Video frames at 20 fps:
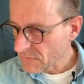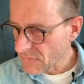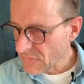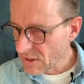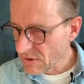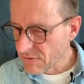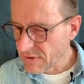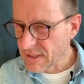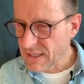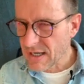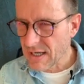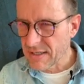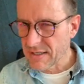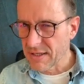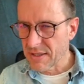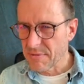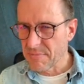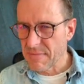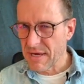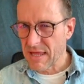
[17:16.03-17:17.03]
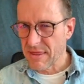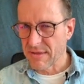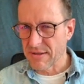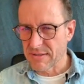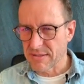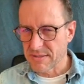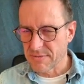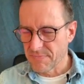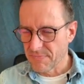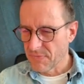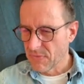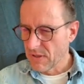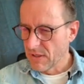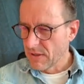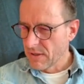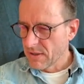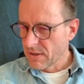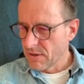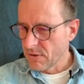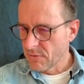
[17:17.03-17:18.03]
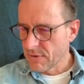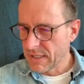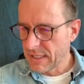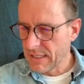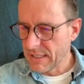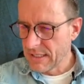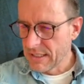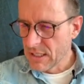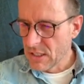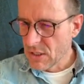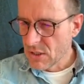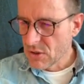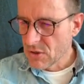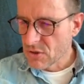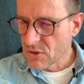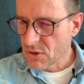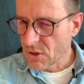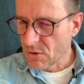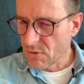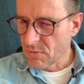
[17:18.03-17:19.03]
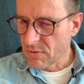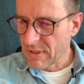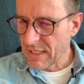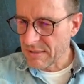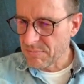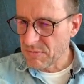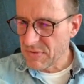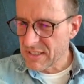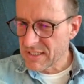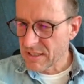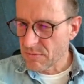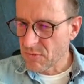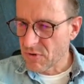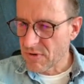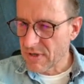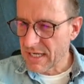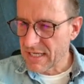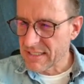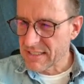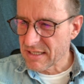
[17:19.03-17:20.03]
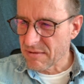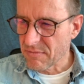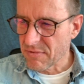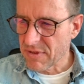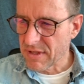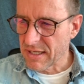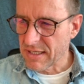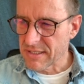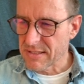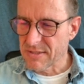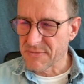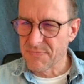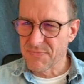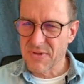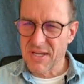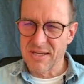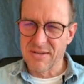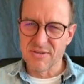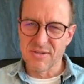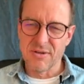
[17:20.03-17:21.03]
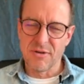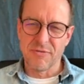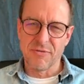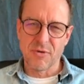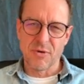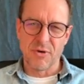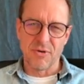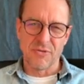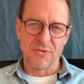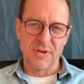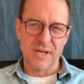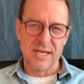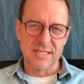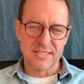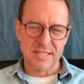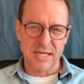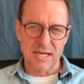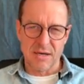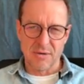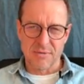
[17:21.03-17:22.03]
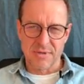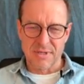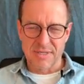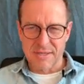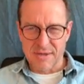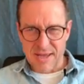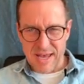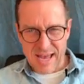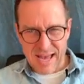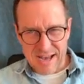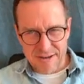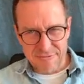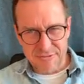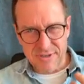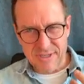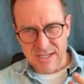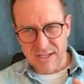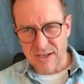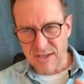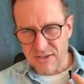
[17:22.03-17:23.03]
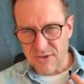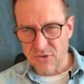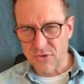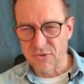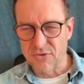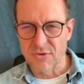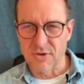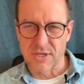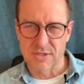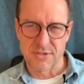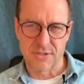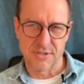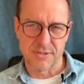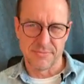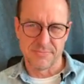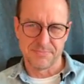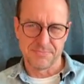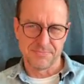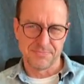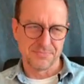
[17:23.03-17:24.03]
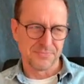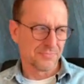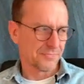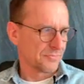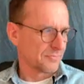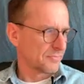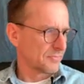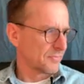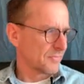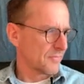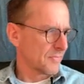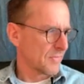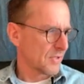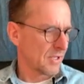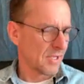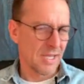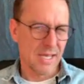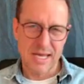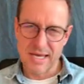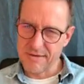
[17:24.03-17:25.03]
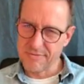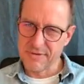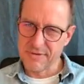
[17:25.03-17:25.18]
regarding the method. Okay. So let me summarize some things. Of course, as I outlined, have a clear structure. Okay, have a